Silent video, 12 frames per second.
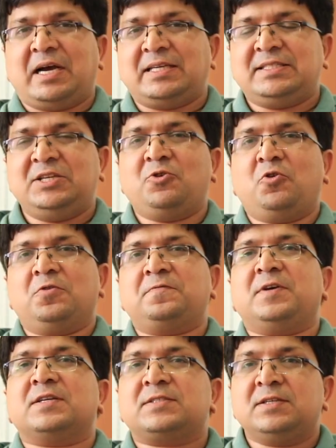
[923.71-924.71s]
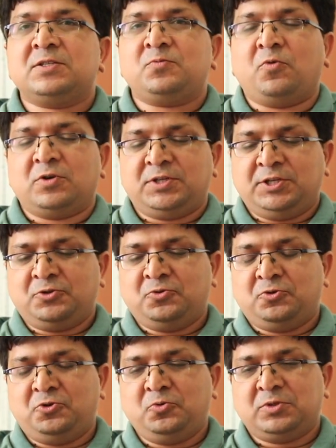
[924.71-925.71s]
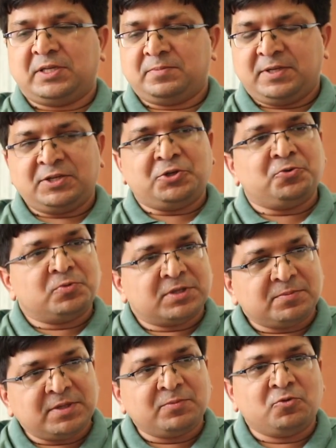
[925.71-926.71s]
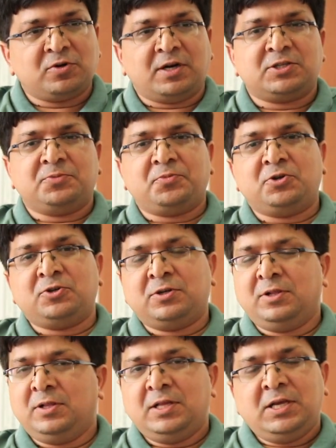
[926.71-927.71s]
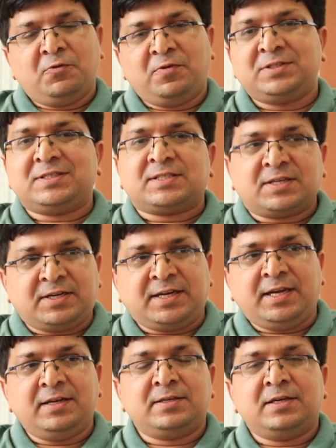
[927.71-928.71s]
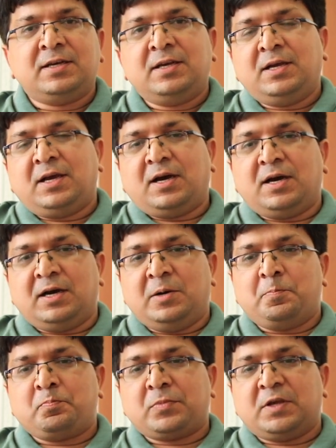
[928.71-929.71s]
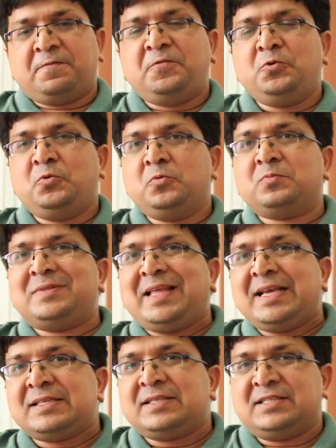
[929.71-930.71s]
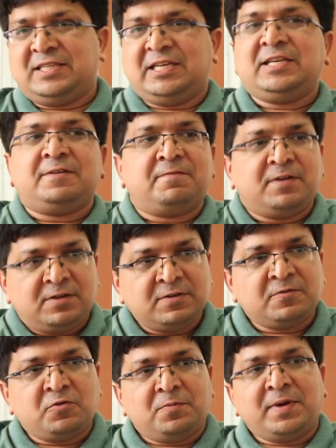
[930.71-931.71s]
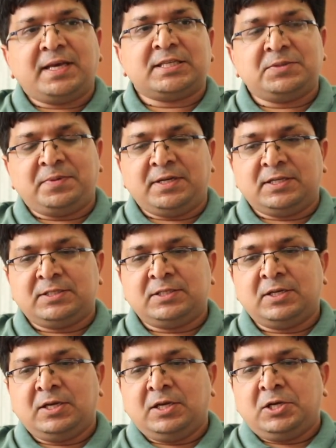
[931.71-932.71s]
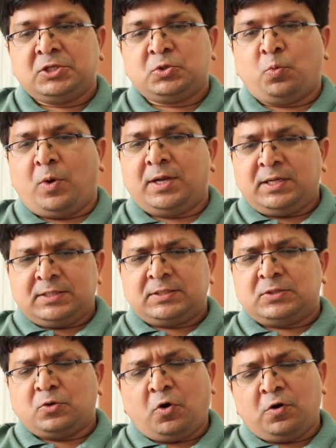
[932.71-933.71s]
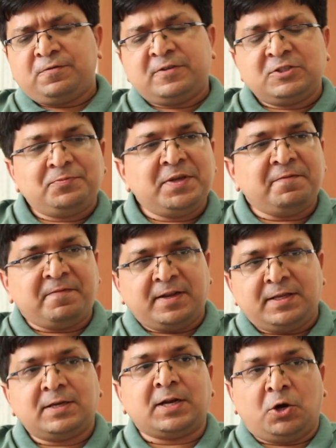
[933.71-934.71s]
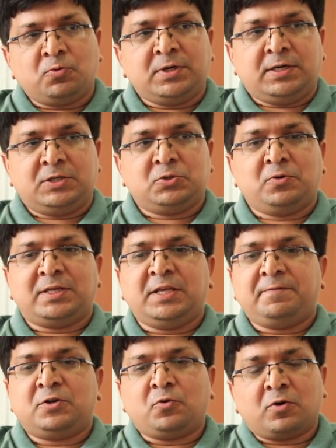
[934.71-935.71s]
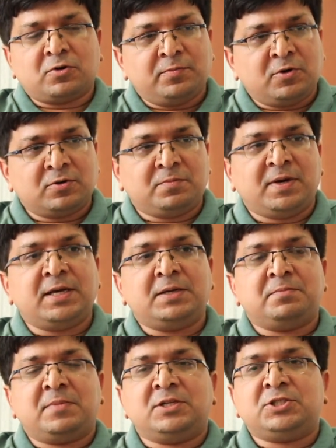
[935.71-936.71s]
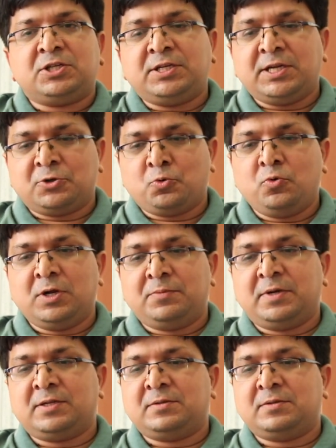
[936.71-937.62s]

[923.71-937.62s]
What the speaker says: I see a lot of youngsters wanting to do something new, something more entrepreneurial, which is great. A few things that I have learned from my experience. So one is always be very grounded. So I think we talked about my journey at Google, but